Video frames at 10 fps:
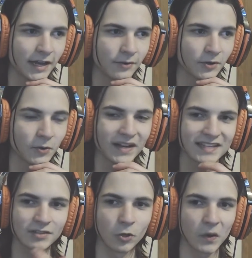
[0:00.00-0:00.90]
I don't know, it
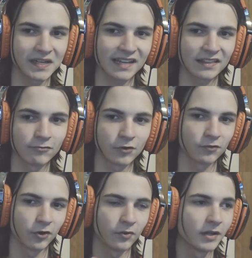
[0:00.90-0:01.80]
has lower attack than
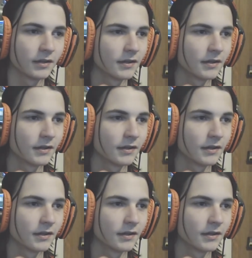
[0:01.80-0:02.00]
Furfrou.